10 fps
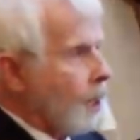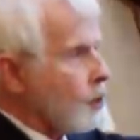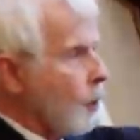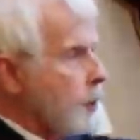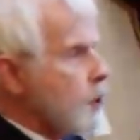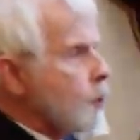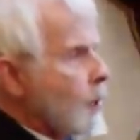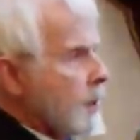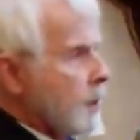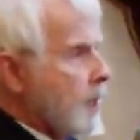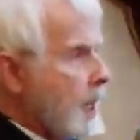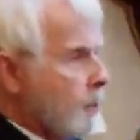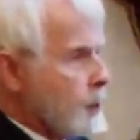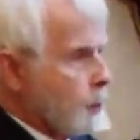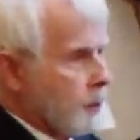So in this way, the
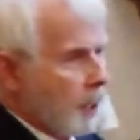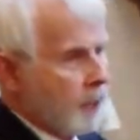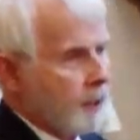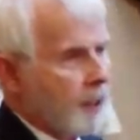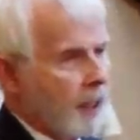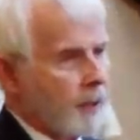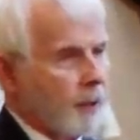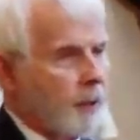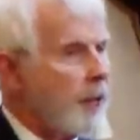tablets were tied together,